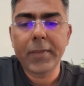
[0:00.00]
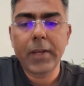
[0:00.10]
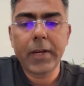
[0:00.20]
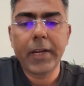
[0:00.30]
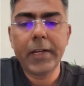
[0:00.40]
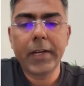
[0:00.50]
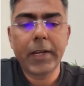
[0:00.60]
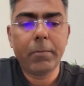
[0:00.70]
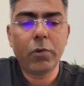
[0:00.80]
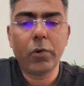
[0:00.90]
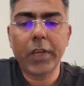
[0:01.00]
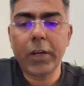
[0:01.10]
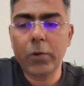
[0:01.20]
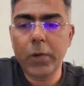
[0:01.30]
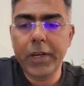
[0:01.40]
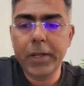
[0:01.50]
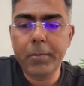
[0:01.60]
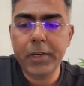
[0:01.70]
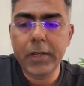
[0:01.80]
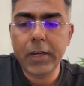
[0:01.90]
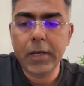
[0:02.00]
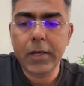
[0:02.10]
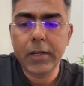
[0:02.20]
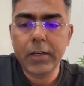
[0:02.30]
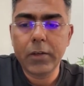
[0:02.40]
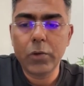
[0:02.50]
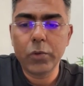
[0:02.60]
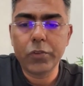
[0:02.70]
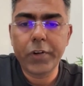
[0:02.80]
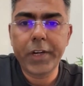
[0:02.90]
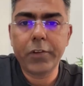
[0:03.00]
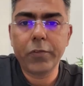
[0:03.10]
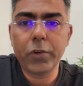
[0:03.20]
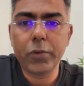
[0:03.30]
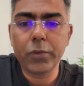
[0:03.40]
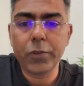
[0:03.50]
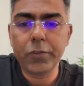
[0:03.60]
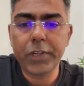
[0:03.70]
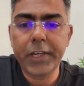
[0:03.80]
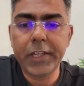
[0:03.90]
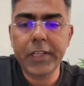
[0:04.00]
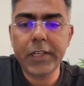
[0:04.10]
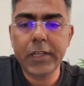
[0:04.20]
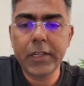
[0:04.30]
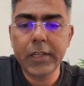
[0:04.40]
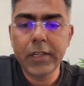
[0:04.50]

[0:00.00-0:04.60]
right? And I'm going to calculate EBITDA growth rates for 2018.